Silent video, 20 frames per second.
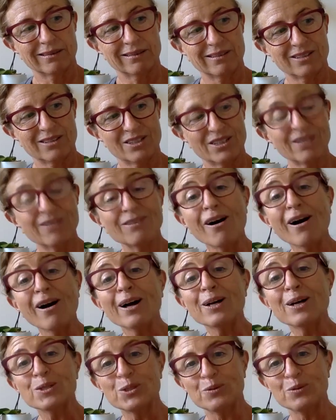To
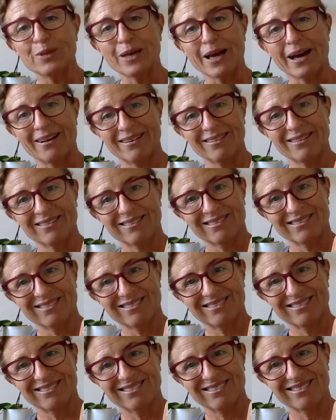not do that,
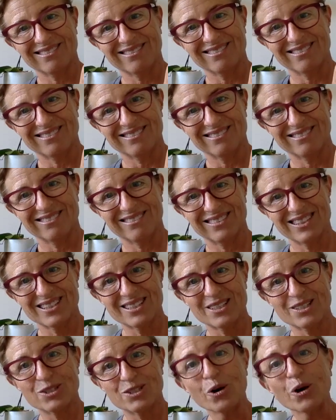to
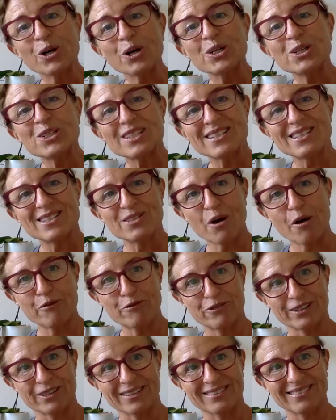start to
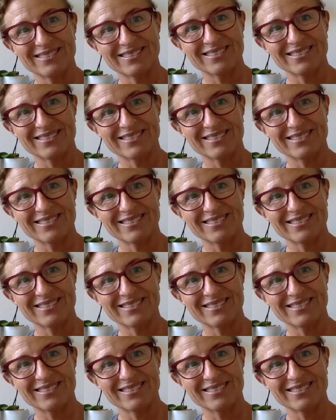soften,